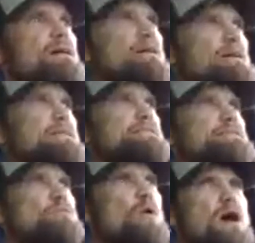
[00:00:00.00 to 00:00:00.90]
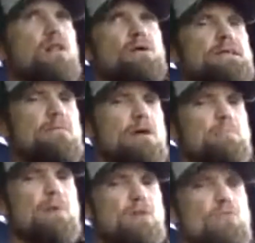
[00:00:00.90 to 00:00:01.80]
it's swallowing them up
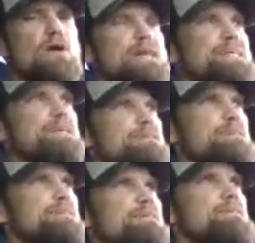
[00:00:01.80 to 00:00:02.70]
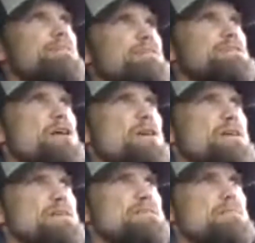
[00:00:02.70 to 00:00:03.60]
already. The
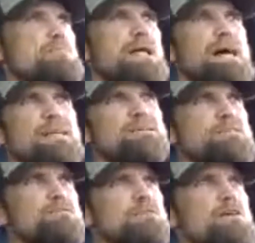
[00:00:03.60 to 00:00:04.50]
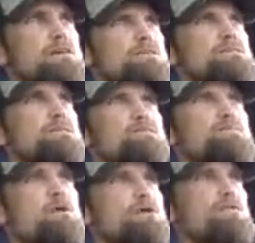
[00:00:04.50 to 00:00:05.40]
darkness, the blackness of darkness, the
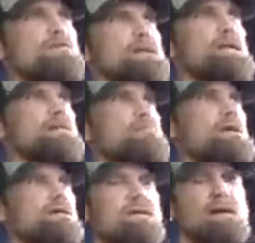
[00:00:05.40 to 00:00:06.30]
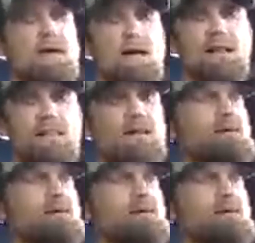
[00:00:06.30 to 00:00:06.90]
abode of the damned, hell.